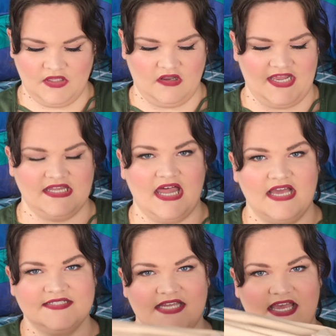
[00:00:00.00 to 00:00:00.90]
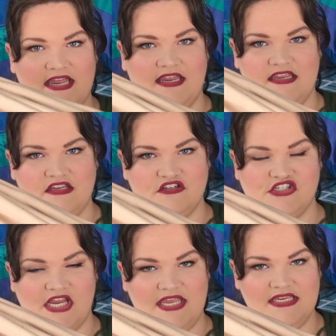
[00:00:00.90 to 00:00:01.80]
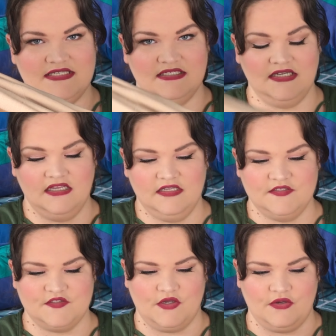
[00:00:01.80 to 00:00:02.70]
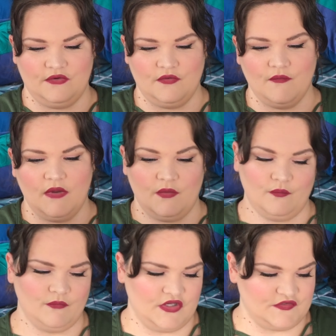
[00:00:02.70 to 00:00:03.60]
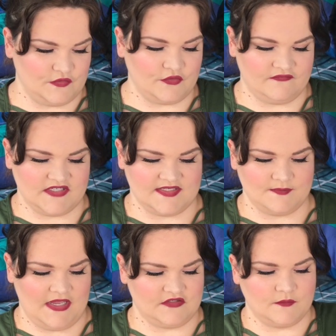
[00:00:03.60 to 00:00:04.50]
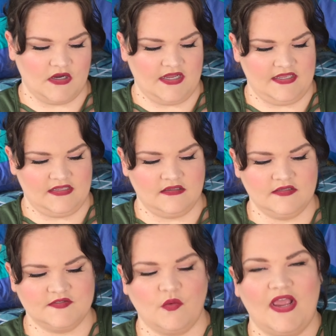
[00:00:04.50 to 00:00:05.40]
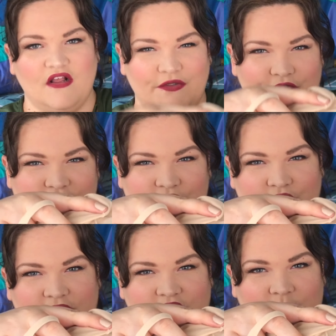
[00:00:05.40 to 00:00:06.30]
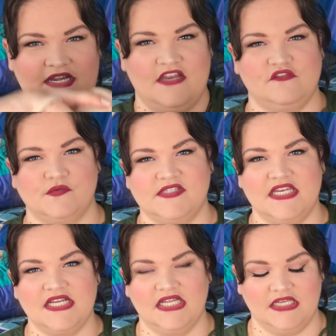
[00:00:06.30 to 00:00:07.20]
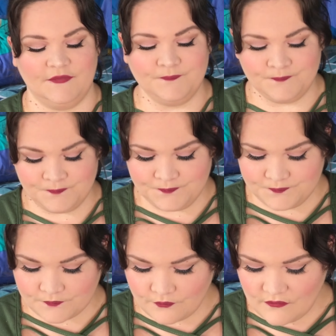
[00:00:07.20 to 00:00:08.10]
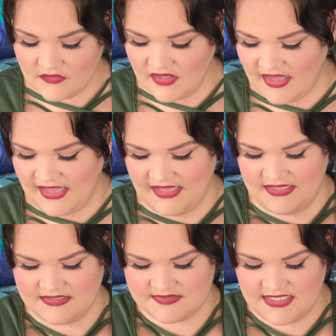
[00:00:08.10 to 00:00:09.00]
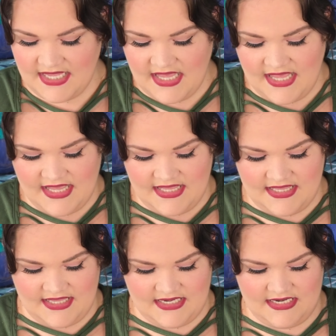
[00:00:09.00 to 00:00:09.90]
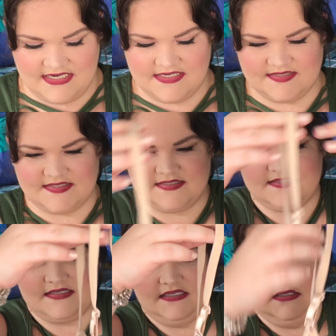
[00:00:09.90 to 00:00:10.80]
like latte shade. So it sort of does match my, it's quite close sort of to my natural skin color. And it is